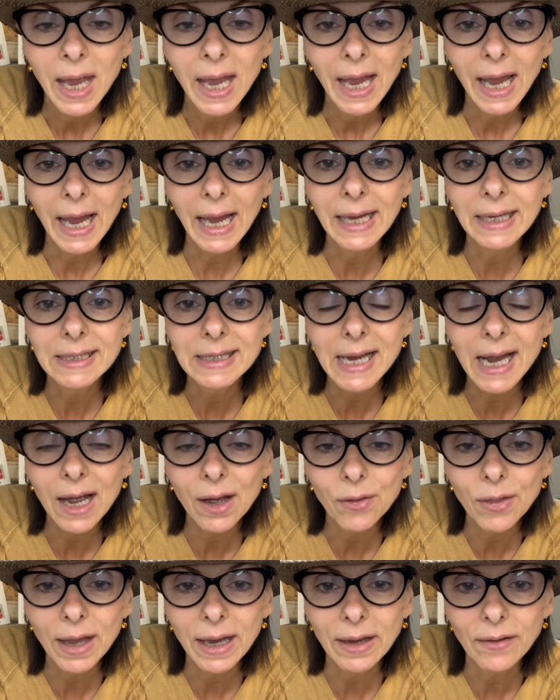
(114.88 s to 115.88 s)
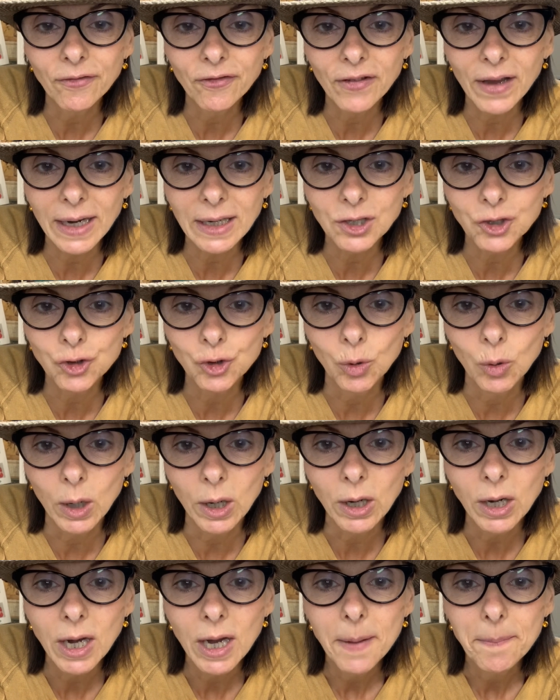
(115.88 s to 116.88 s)
and how they affect
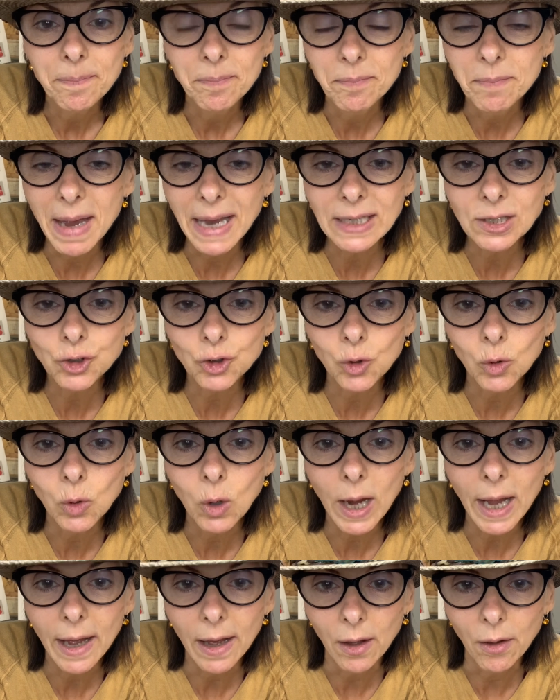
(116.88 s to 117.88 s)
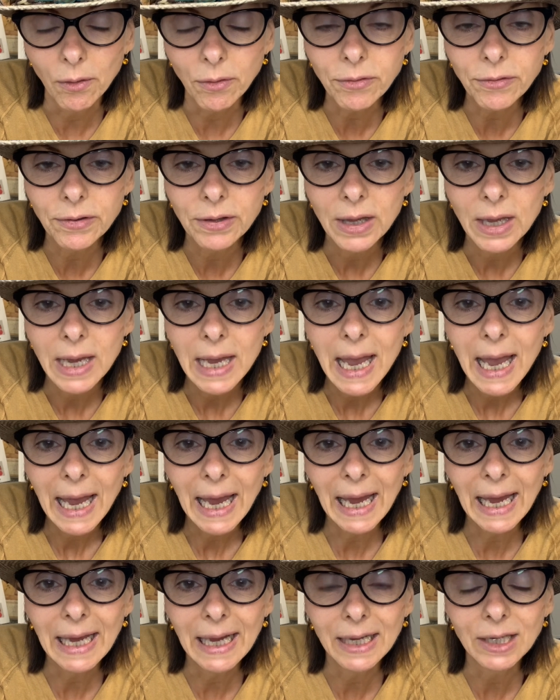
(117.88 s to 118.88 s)
your mental health
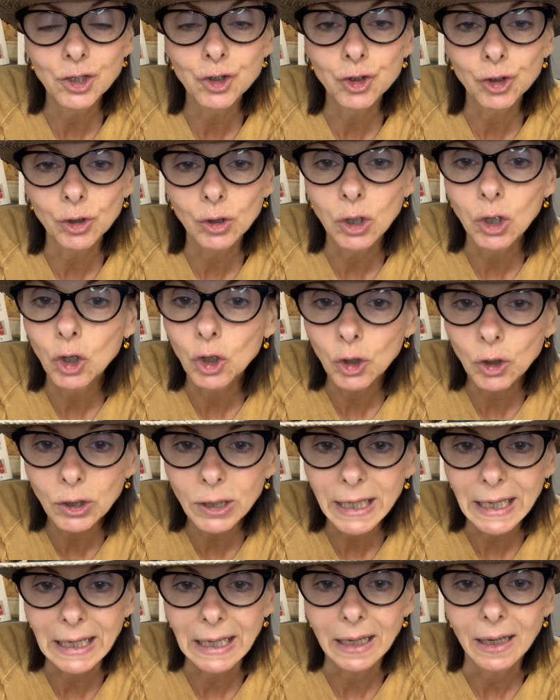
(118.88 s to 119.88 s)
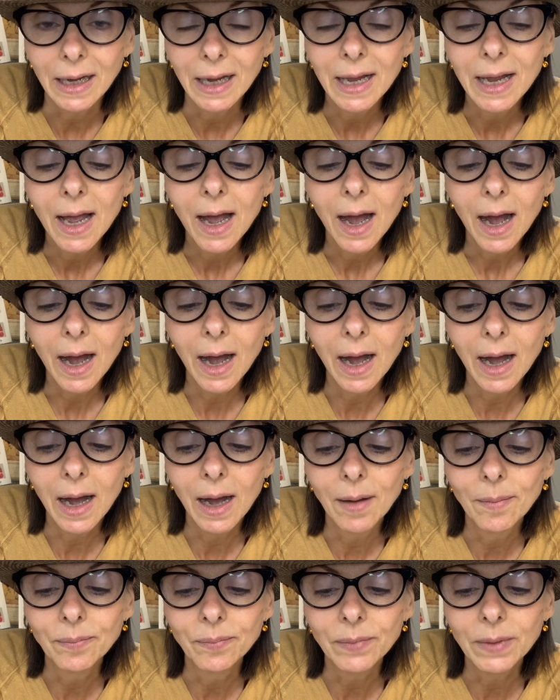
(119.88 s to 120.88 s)
and your learning.
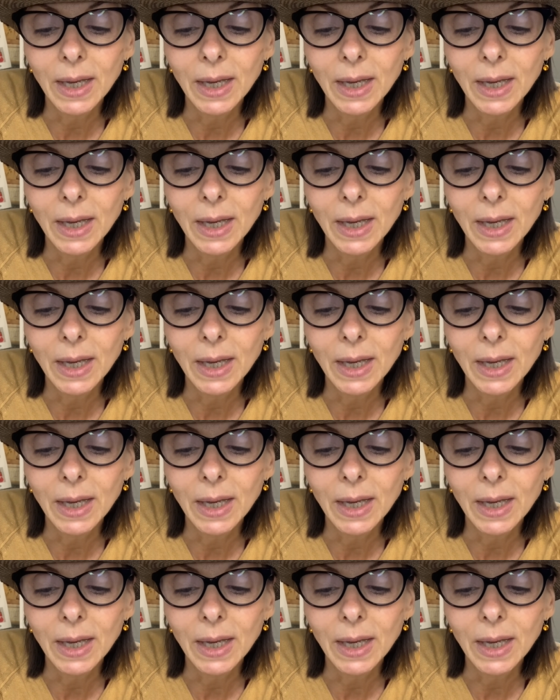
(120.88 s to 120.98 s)
There